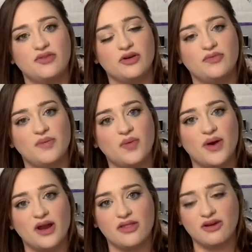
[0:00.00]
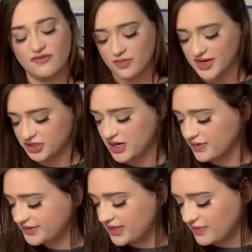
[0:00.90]
If people want other information, I
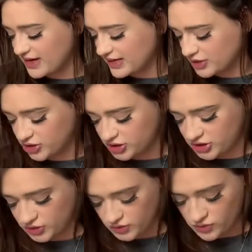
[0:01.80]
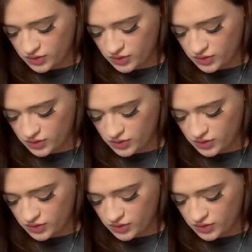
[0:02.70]
always keep that in here too.